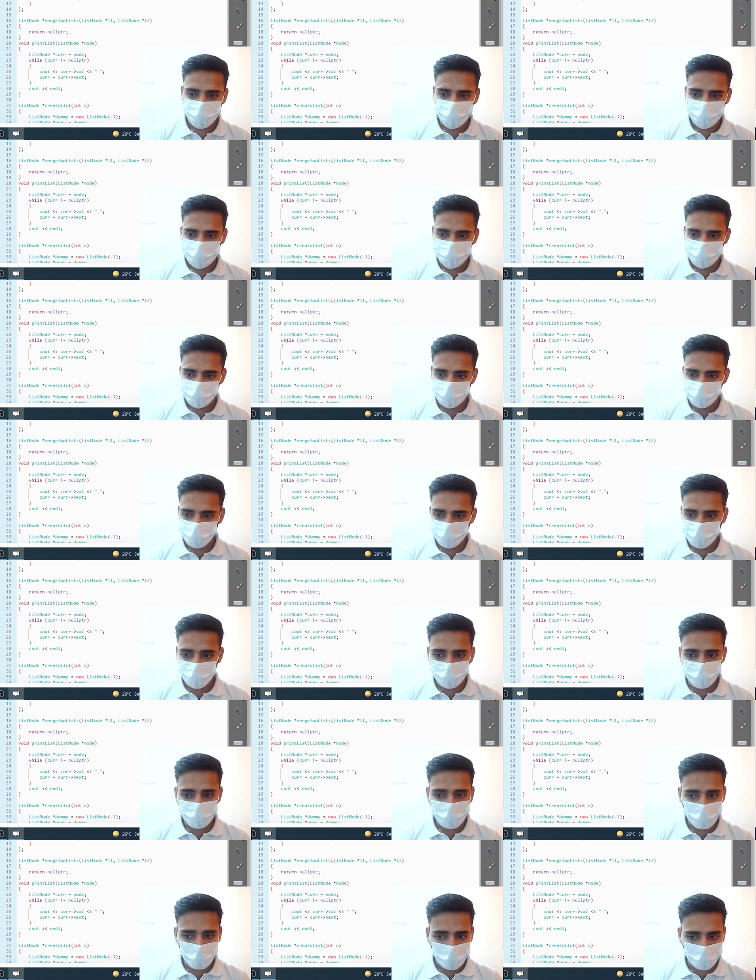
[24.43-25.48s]
so what we
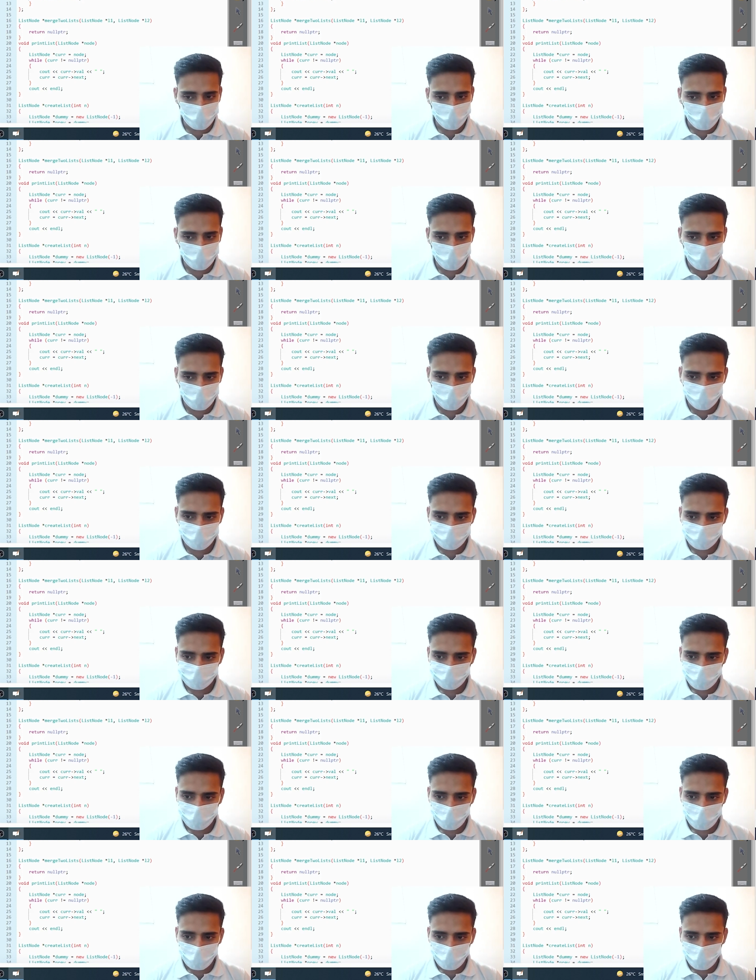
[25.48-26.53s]
have here,
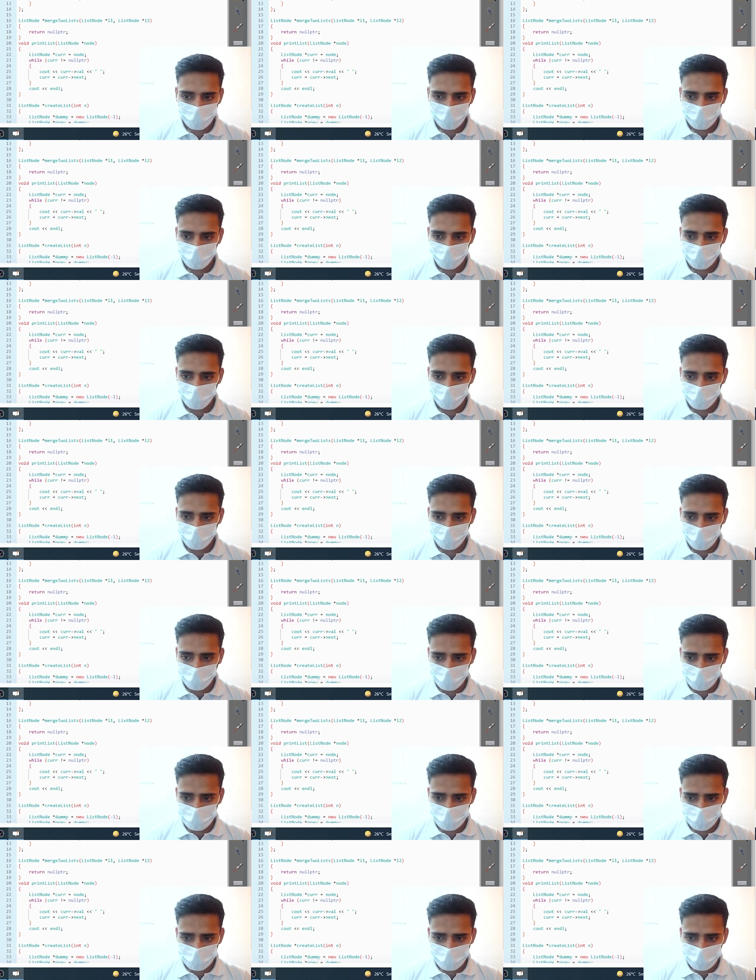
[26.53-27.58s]
we have
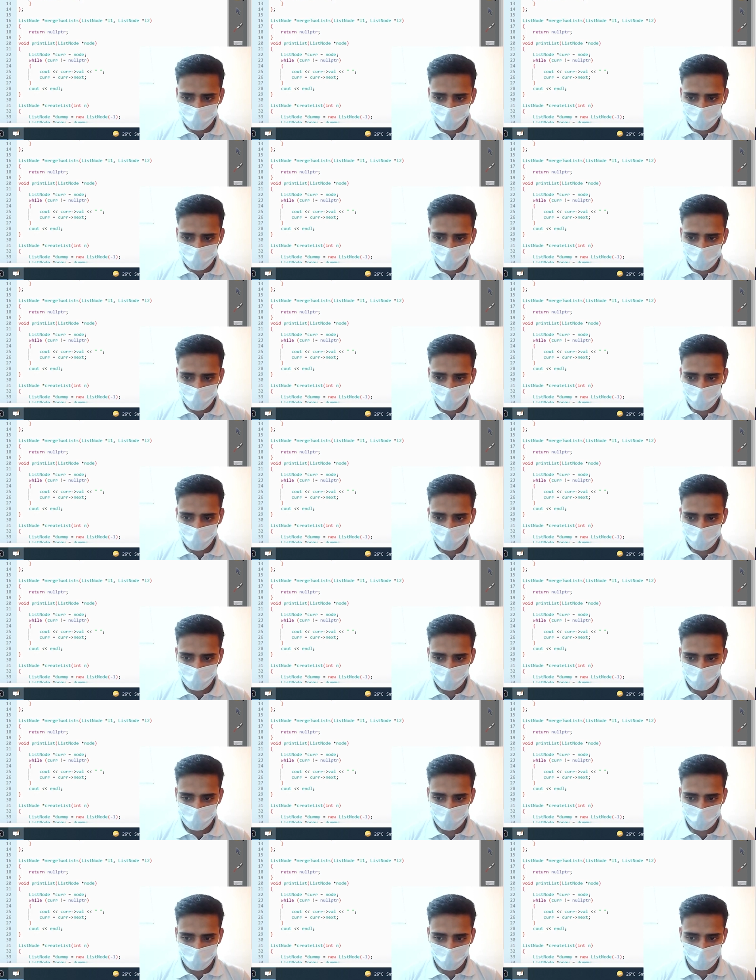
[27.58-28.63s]
-1,
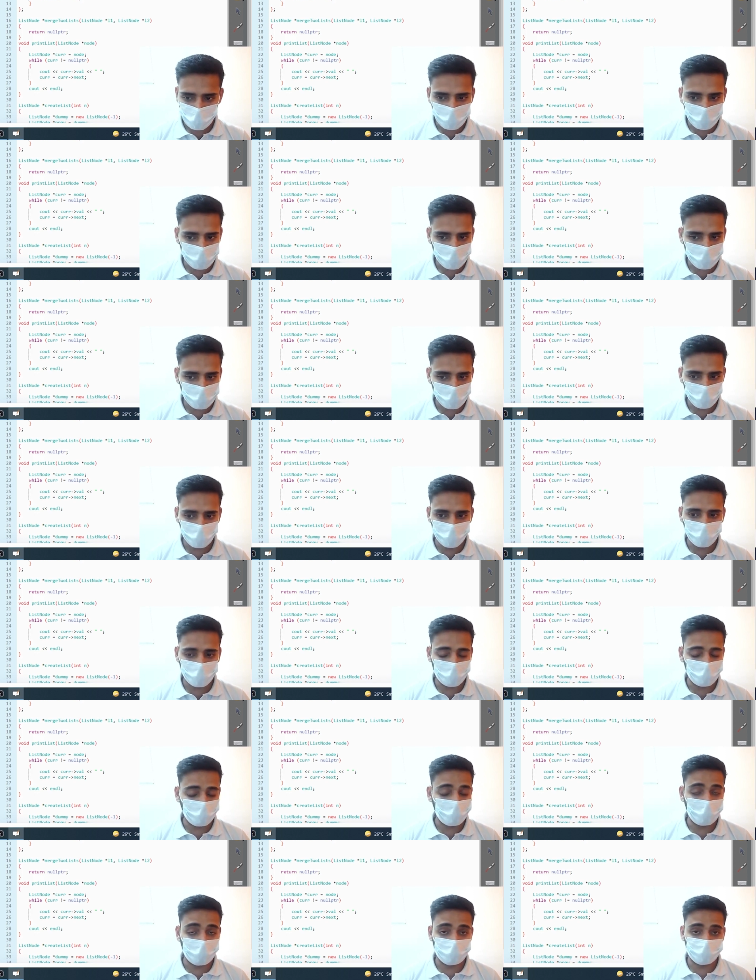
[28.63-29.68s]
then here we have
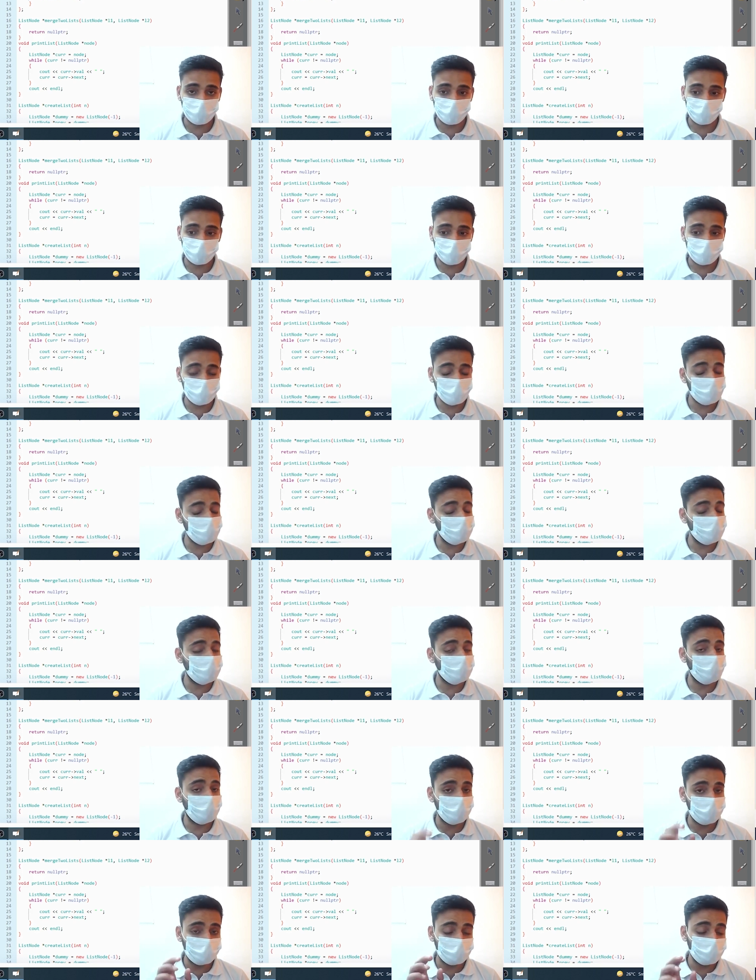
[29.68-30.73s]
-1. The
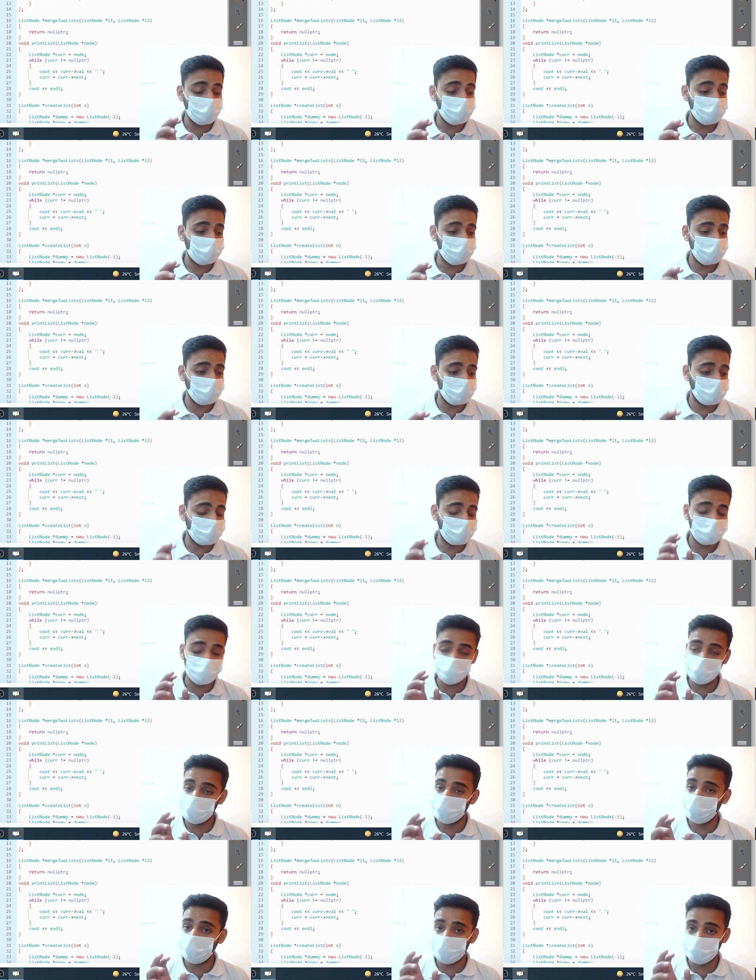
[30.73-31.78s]
output linked list is
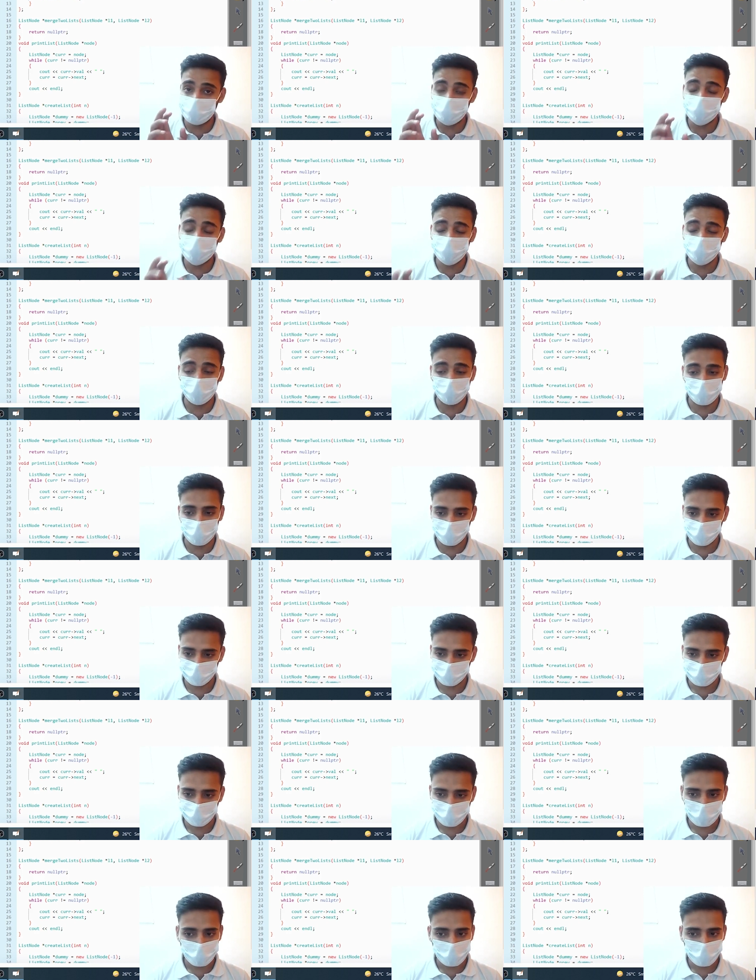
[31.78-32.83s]
also sorted.
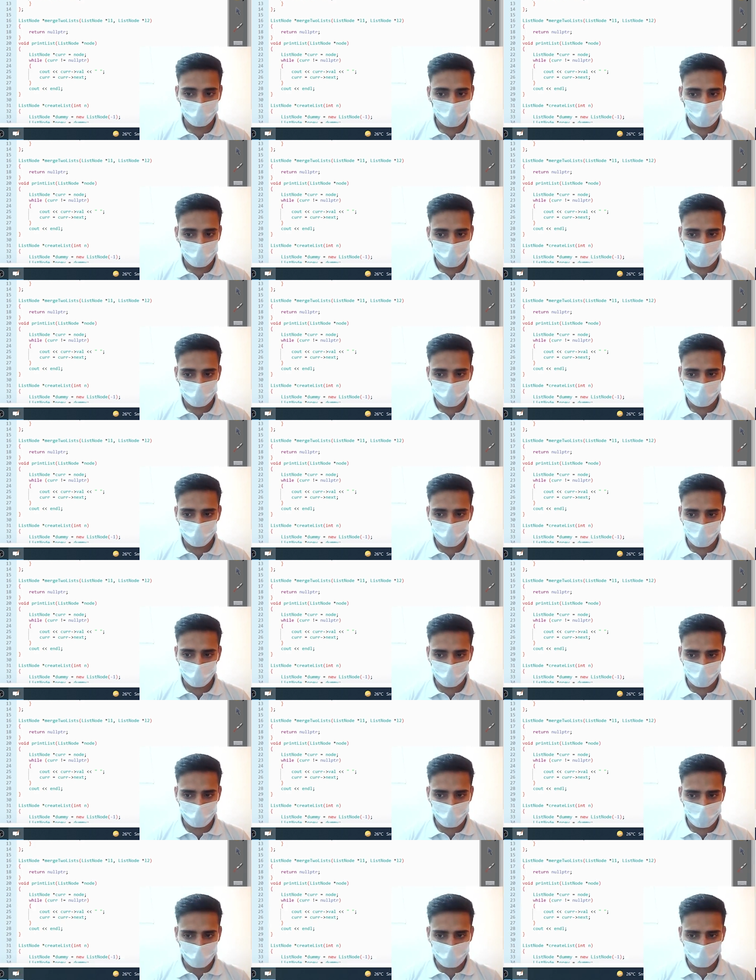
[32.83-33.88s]
So after
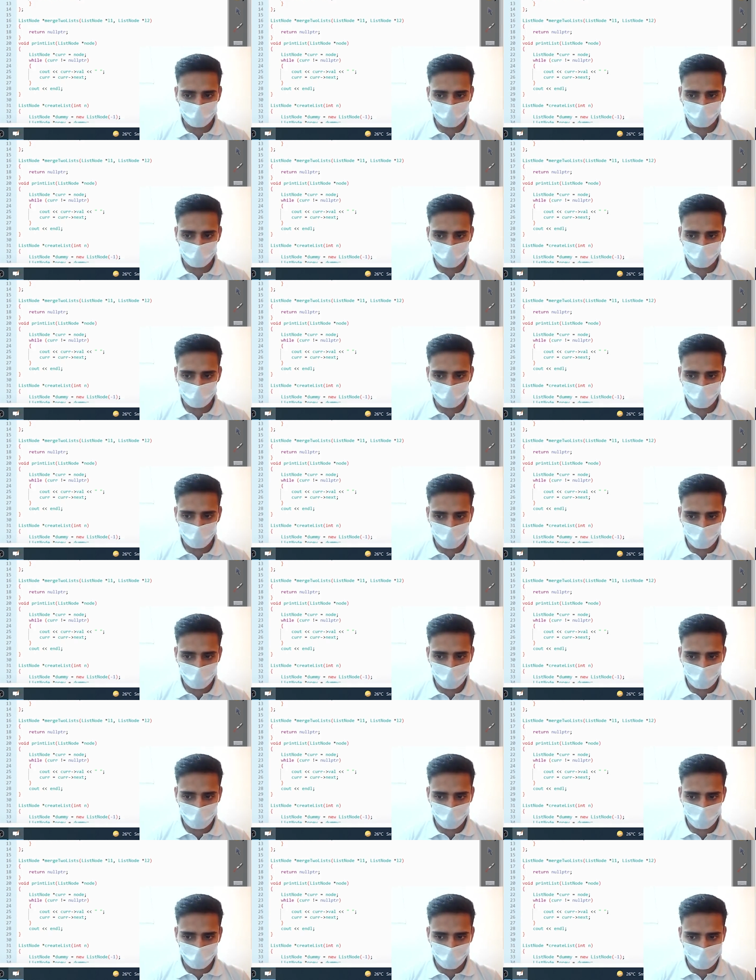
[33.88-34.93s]
that we again
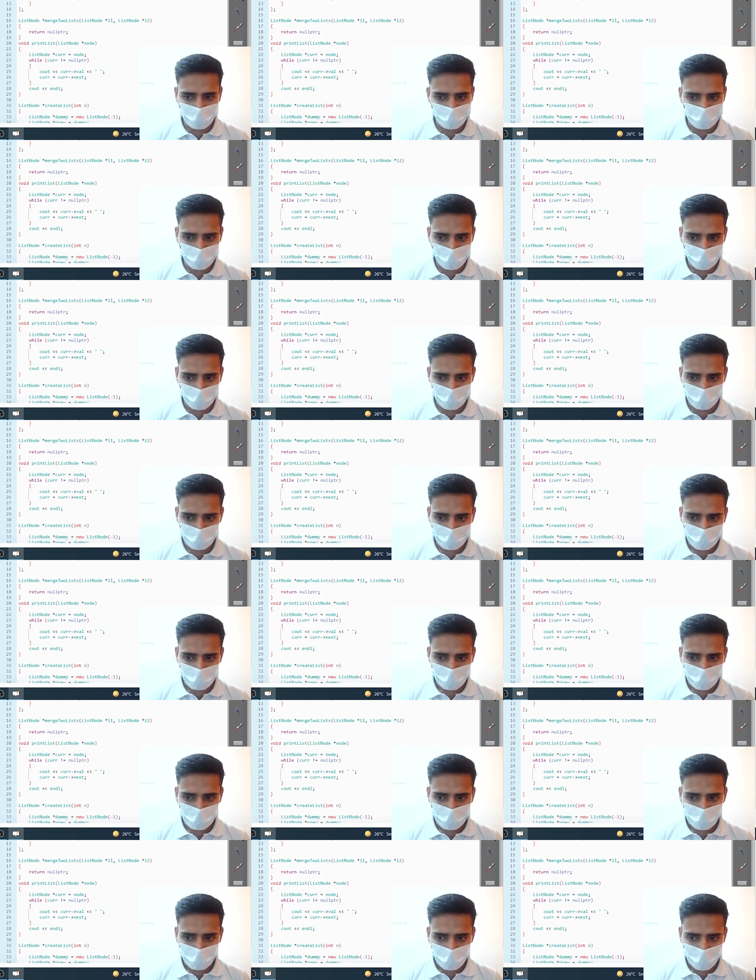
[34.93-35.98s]
compare that,
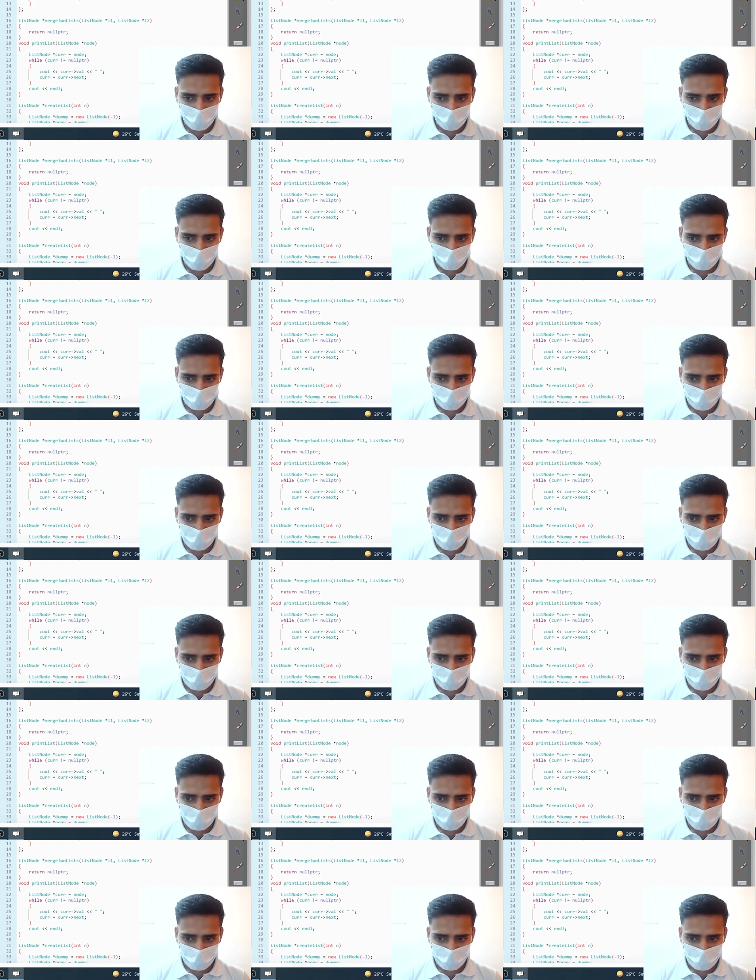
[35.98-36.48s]
and